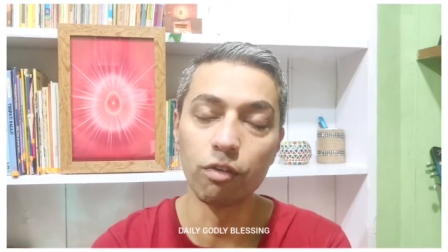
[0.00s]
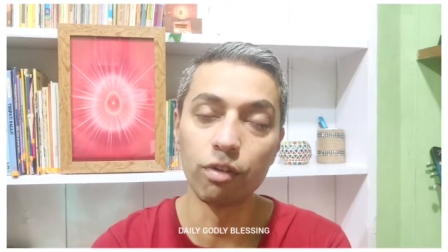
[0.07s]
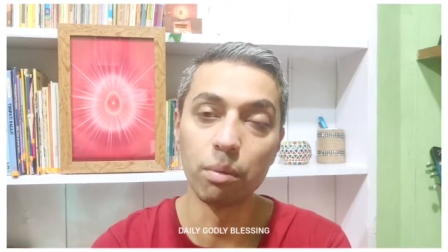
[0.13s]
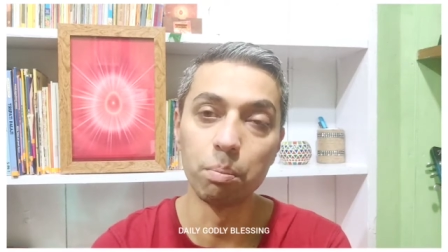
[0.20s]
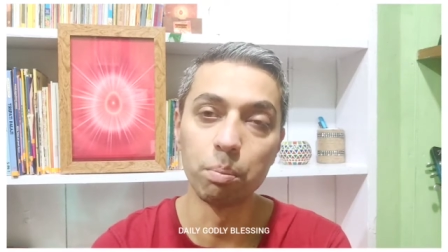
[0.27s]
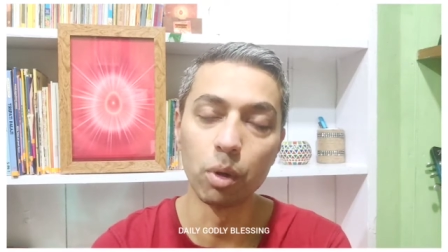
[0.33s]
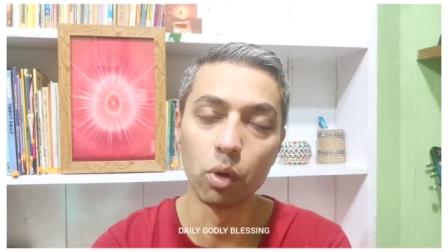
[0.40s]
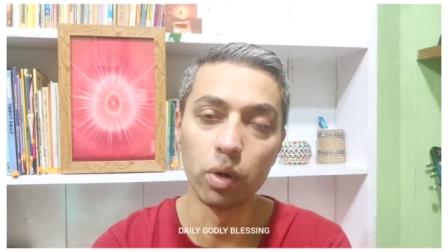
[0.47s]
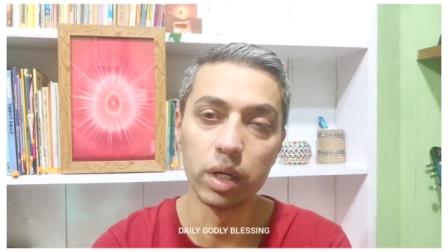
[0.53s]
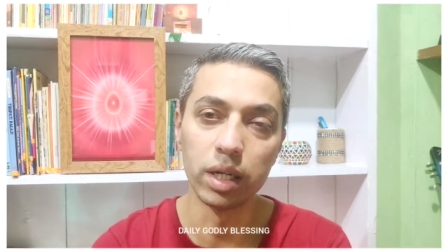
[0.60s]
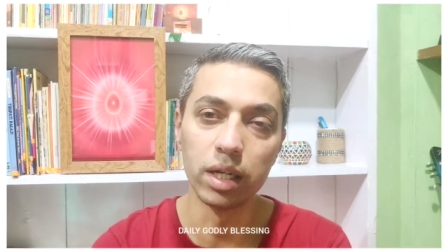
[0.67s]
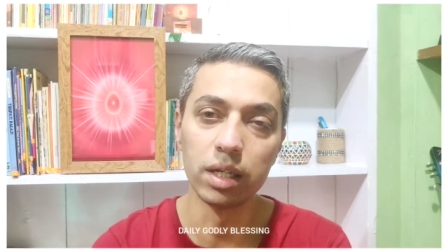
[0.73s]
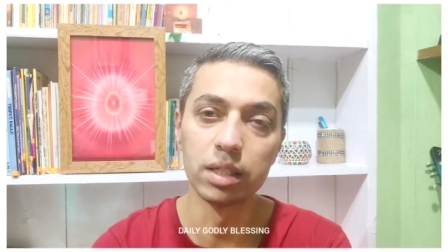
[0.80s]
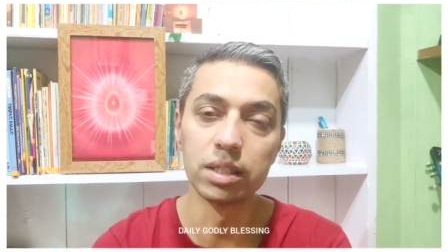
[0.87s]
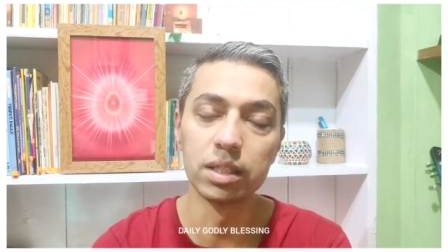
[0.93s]
of
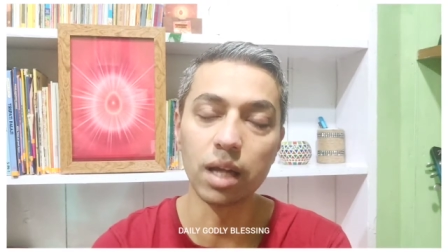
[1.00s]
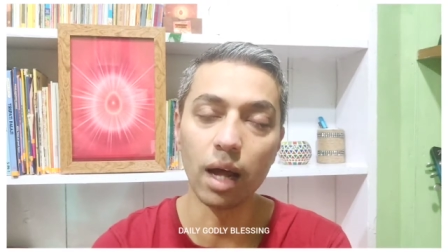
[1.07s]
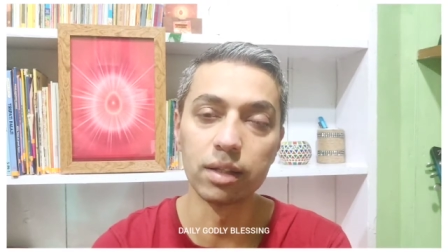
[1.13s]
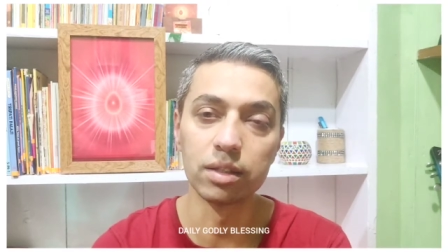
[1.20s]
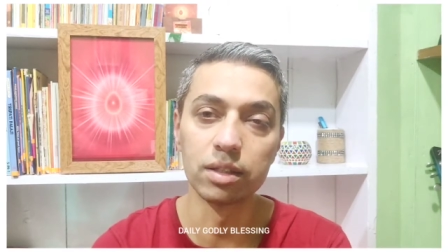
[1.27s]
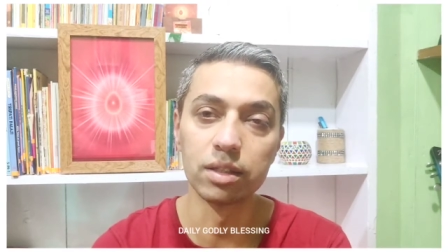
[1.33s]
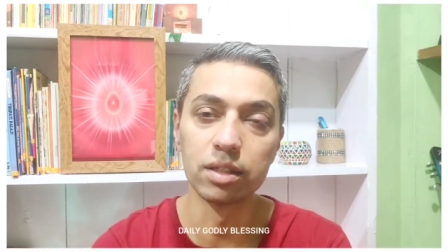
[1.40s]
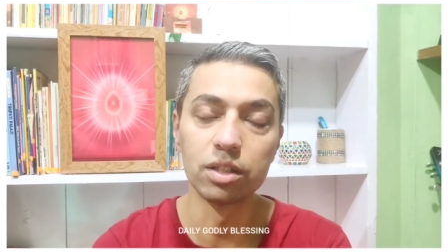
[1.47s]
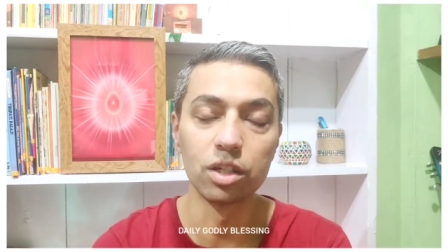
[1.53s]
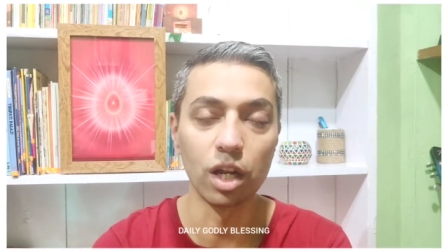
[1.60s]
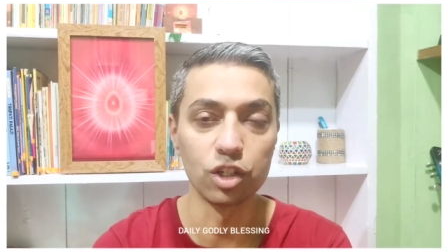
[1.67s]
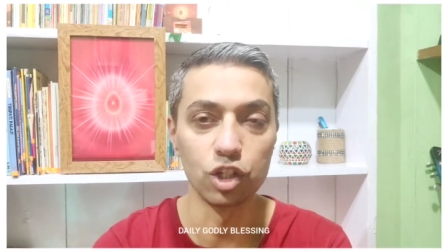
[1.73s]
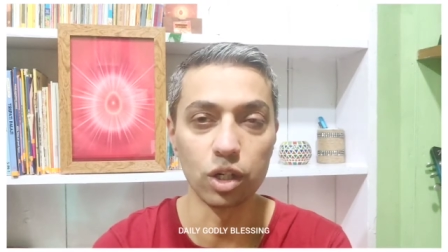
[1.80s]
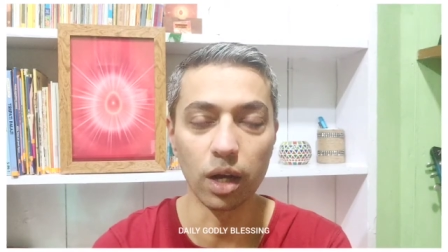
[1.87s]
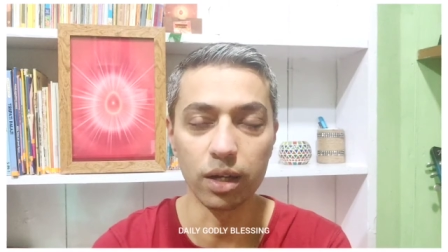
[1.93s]
impurity starts
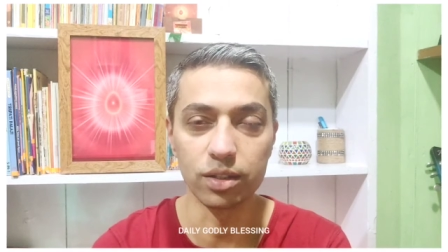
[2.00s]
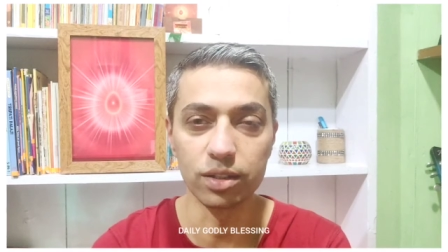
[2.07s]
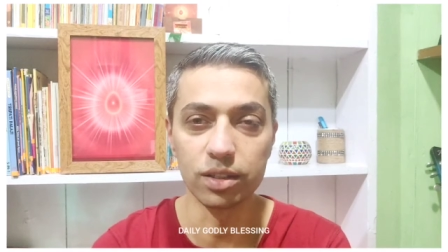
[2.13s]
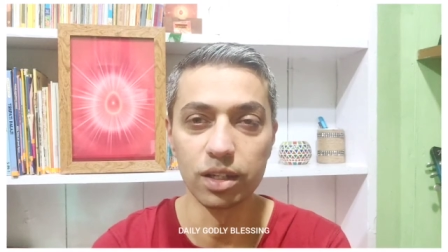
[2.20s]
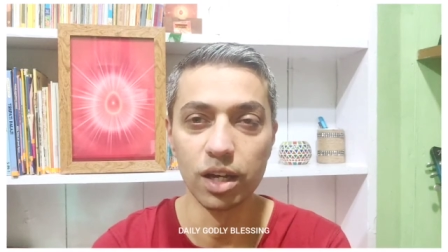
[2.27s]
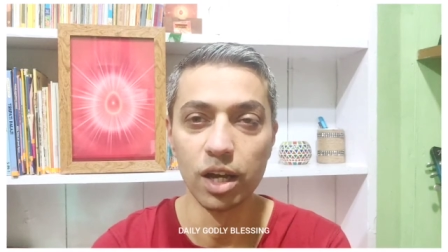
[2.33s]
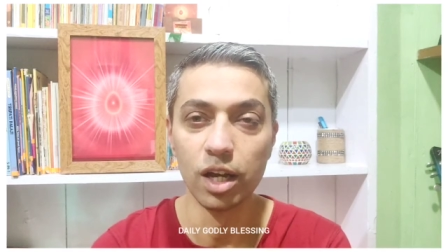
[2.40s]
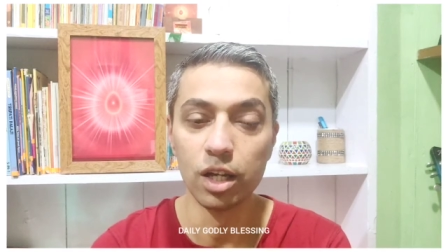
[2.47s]
touching us